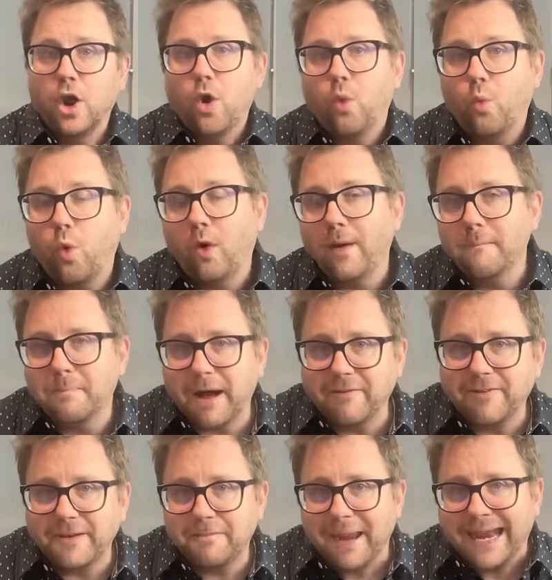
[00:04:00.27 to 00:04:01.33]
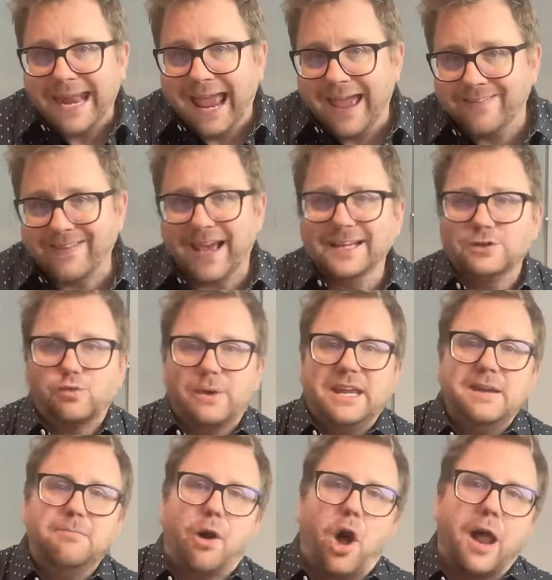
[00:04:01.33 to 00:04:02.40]
Warren Buffett made headlines when
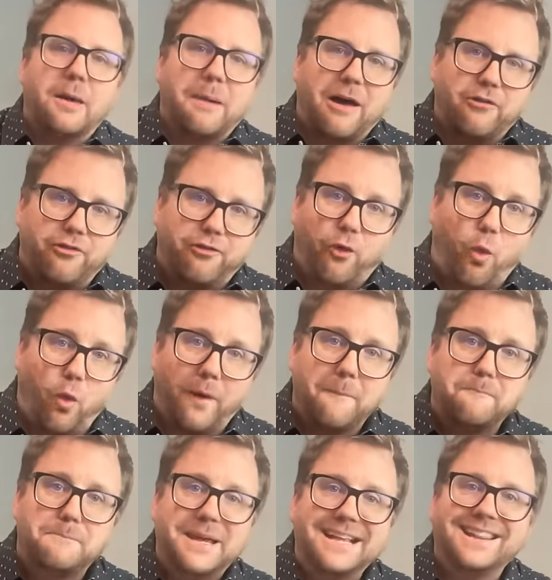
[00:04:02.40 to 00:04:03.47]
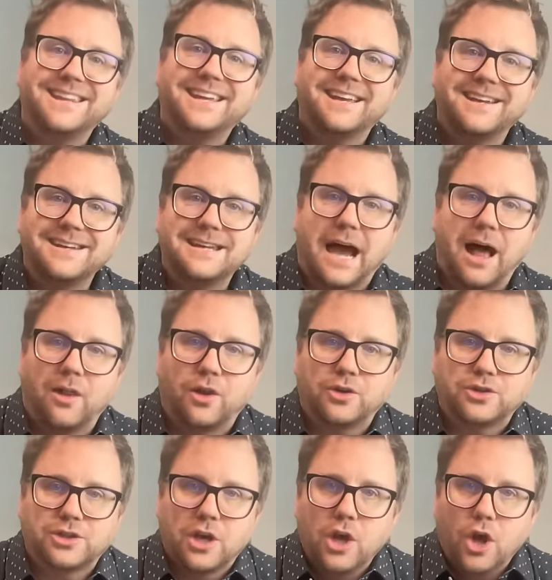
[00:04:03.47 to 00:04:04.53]
he bought about four billion
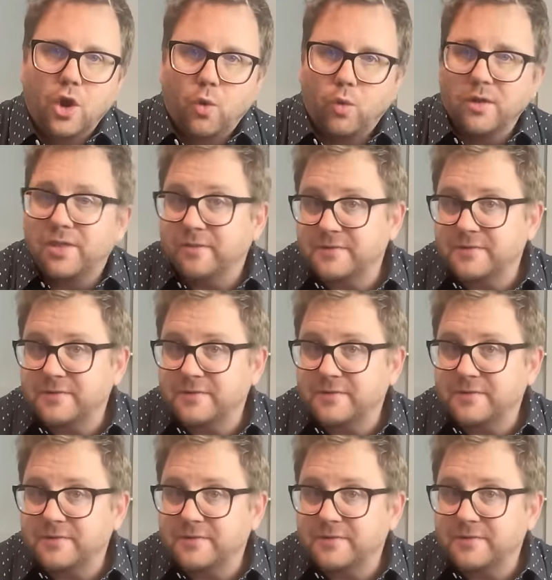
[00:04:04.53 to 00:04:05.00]
dollars worth of